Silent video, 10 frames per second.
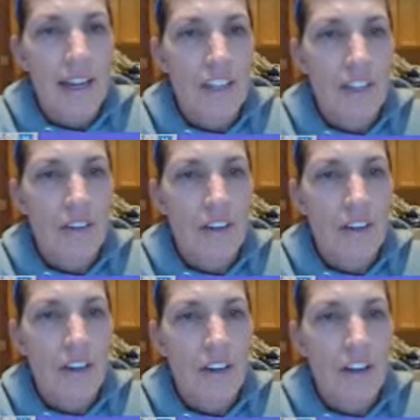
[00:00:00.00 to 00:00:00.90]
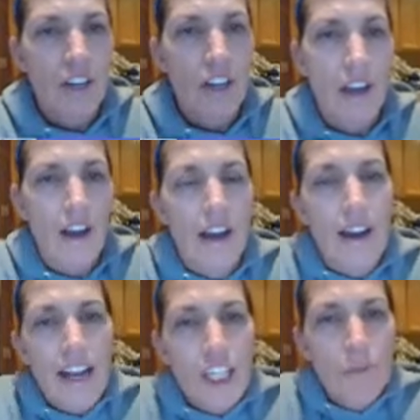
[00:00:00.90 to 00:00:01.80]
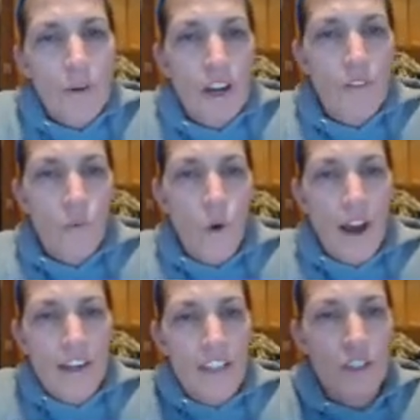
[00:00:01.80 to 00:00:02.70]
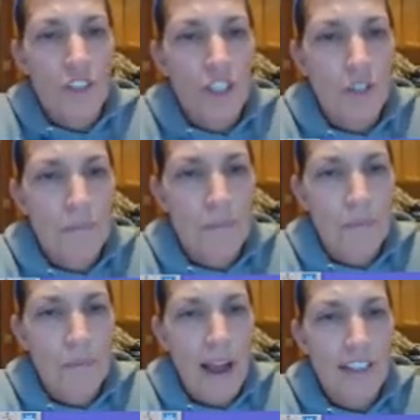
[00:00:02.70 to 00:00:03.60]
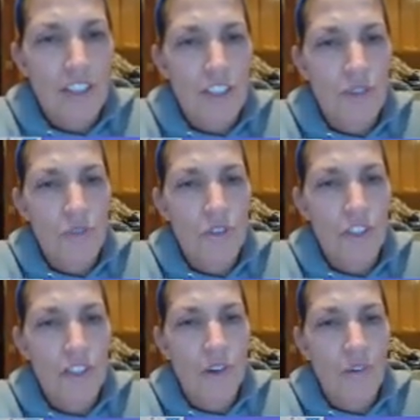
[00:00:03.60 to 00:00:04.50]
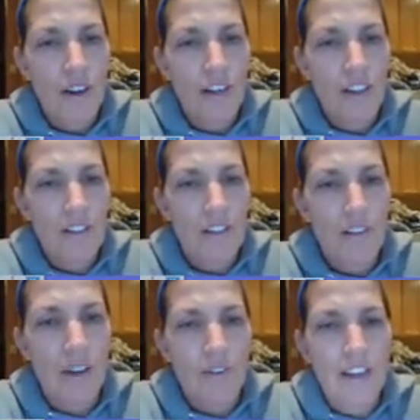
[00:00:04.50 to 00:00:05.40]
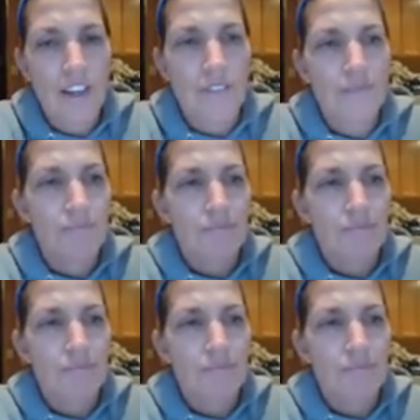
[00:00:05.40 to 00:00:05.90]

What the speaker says: It's an exponent of 1, so it just passes through 0 right here, okay, right here.